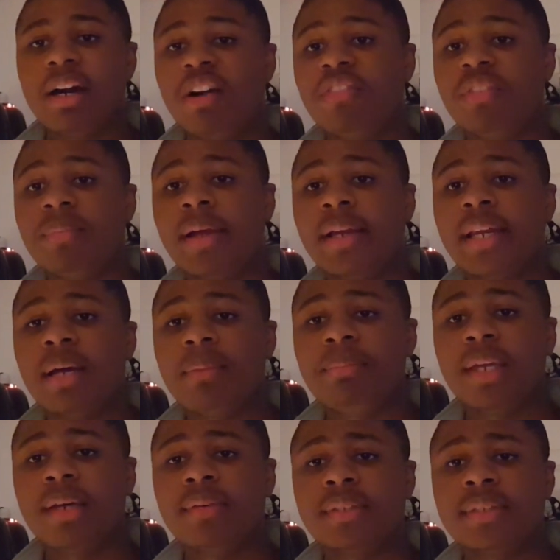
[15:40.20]
All of
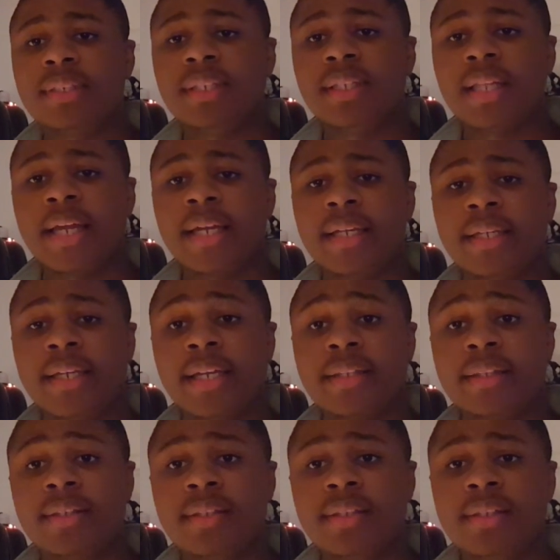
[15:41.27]
them might not be able to
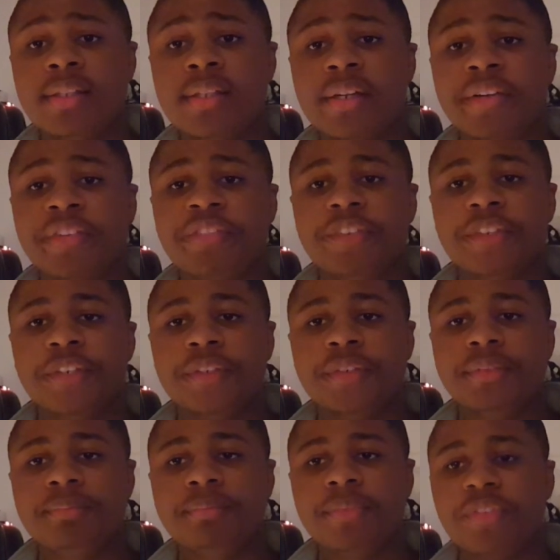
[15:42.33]
like get
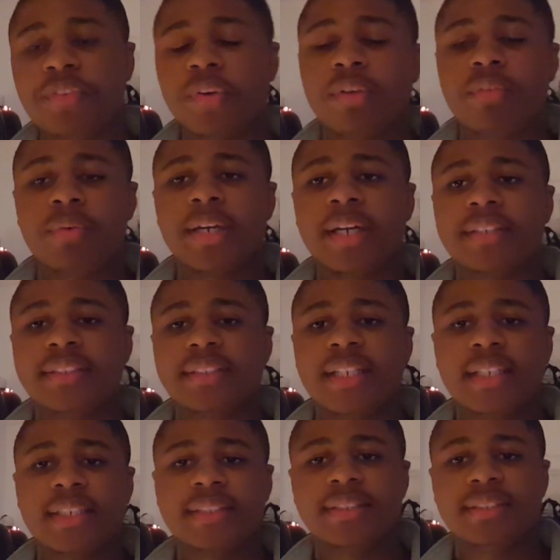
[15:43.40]
their food before
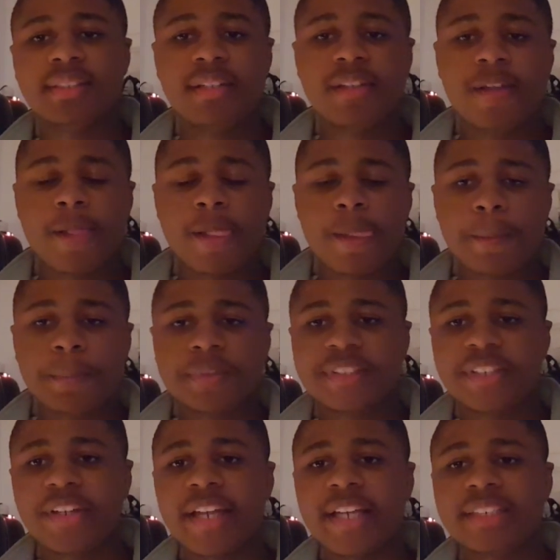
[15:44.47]
everyone else does.
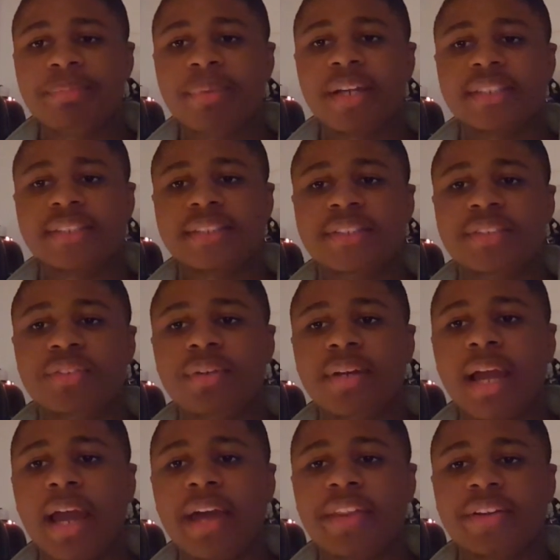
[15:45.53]
So yeah, it's
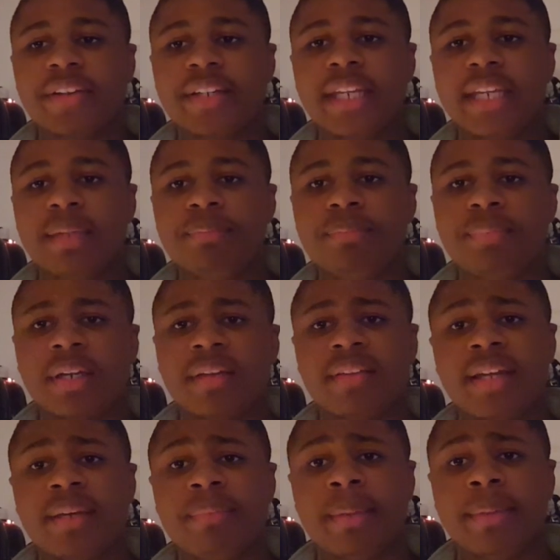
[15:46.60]
best to either
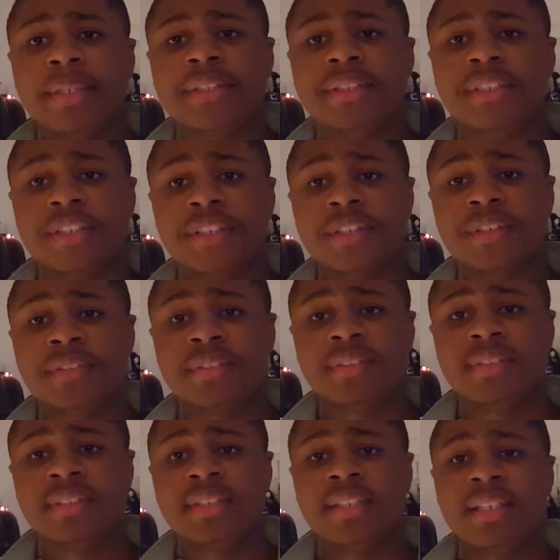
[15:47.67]
keep probably like maybe
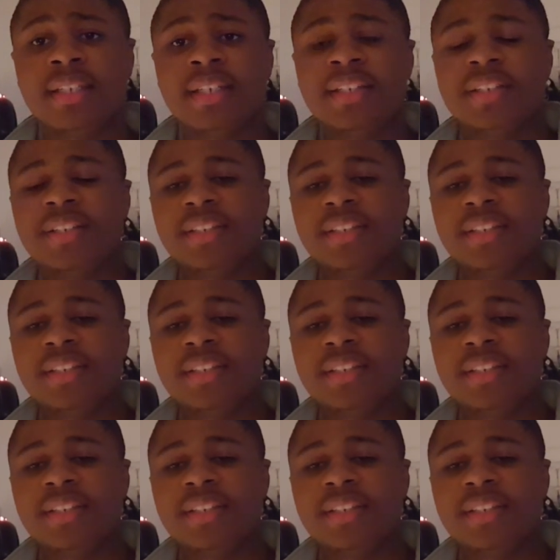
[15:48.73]
two.